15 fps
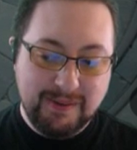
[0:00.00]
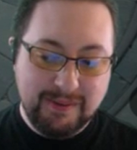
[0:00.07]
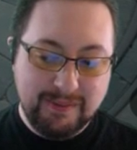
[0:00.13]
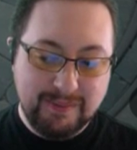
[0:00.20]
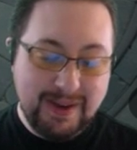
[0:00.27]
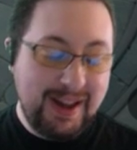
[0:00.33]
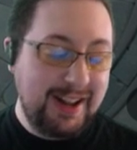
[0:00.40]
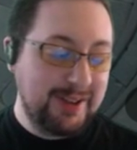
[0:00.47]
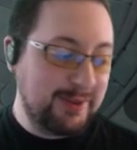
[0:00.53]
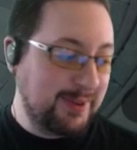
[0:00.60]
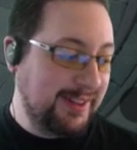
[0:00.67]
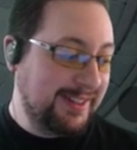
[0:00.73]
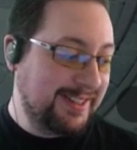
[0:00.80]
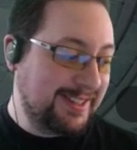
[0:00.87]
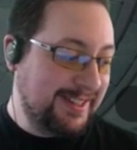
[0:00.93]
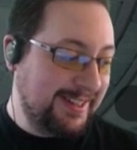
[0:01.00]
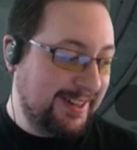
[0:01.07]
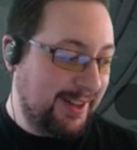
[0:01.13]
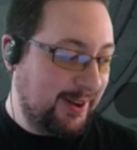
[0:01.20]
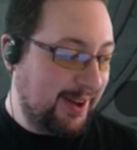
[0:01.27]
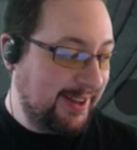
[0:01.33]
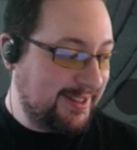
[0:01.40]
Man, I really just need
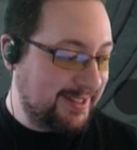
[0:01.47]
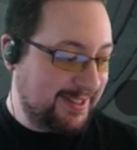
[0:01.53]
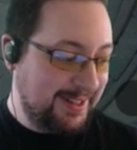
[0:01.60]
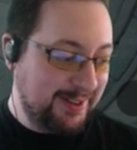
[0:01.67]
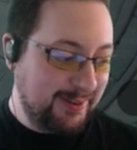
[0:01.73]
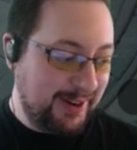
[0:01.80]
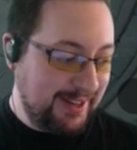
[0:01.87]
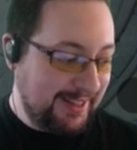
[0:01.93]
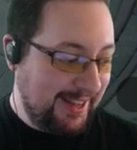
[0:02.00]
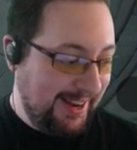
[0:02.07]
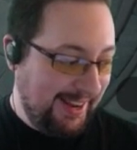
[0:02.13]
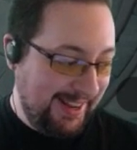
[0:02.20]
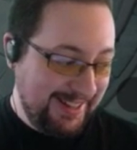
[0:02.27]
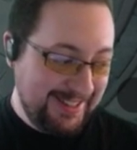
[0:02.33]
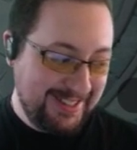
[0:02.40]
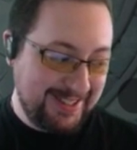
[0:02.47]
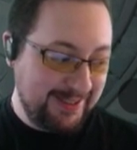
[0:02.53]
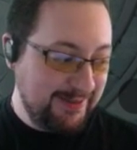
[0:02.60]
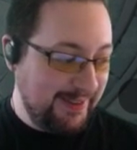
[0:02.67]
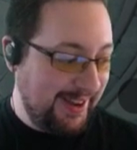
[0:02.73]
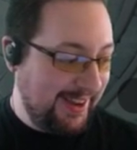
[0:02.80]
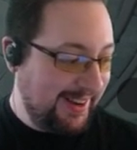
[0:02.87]
a white land so
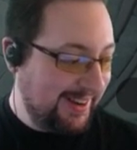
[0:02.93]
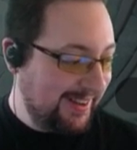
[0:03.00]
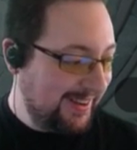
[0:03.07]
bad.